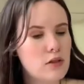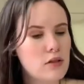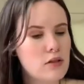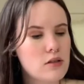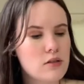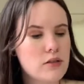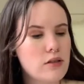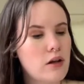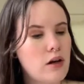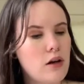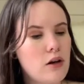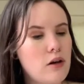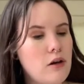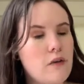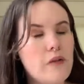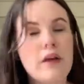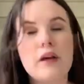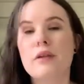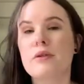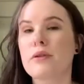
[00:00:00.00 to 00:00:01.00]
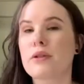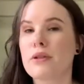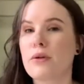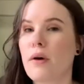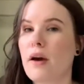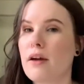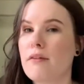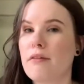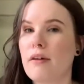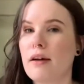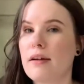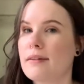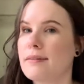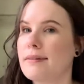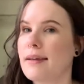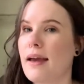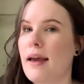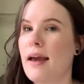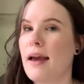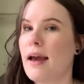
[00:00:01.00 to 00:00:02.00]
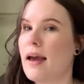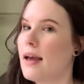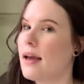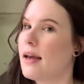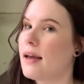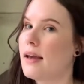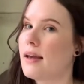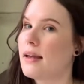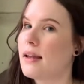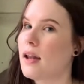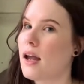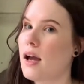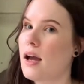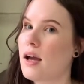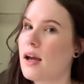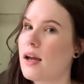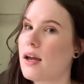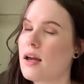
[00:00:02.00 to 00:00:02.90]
So this was quite fun. And I